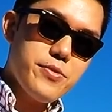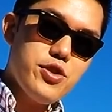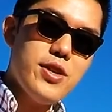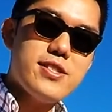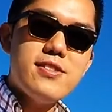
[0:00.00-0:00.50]

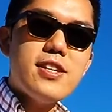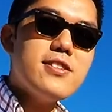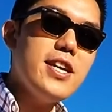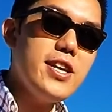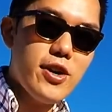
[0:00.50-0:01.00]
So that's
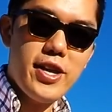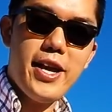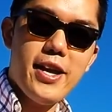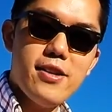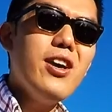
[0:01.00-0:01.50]
16 on a
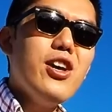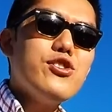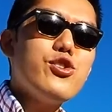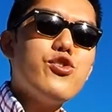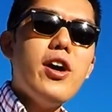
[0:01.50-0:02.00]
hand.
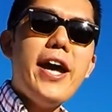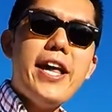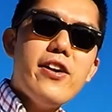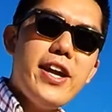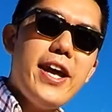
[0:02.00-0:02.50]
So try
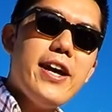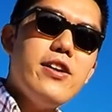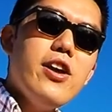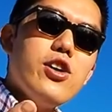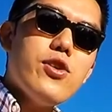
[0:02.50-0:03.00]
8 on a
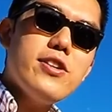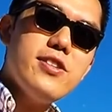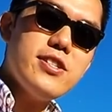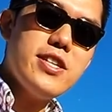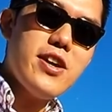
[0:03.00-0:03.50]
hand, try
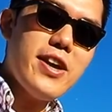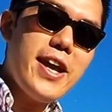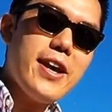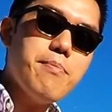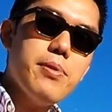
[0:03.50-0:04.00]
16 on a
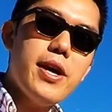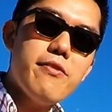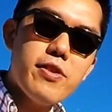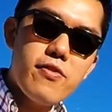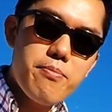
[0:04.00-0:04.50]
hand, play
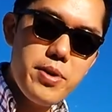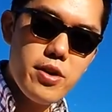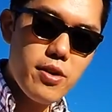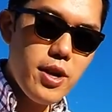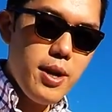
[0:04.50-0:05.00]
in front of a
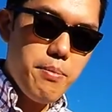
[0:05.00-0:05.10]
mirror,